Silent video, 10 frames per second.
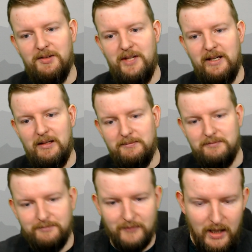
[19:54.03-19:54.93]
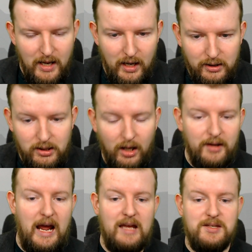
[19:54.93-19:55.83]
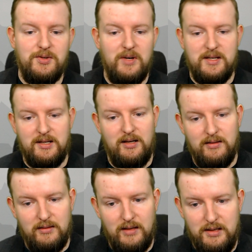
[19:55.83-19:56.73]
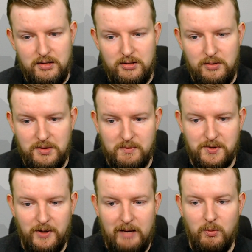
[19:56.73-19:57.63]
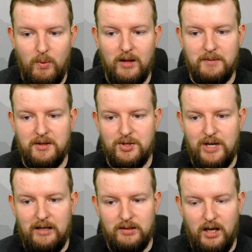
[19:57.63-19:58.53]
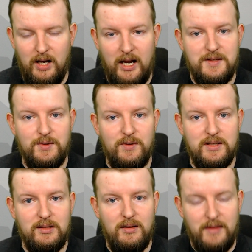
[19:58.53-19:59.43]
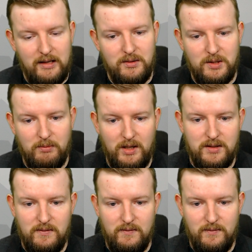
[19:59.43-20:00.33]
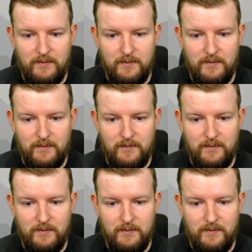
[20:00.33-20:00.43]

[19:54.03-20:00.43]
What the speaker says: I'll take it. God Asterisk is a new subscriber. Welcome to the channel, God Asterisk. Thank you so much.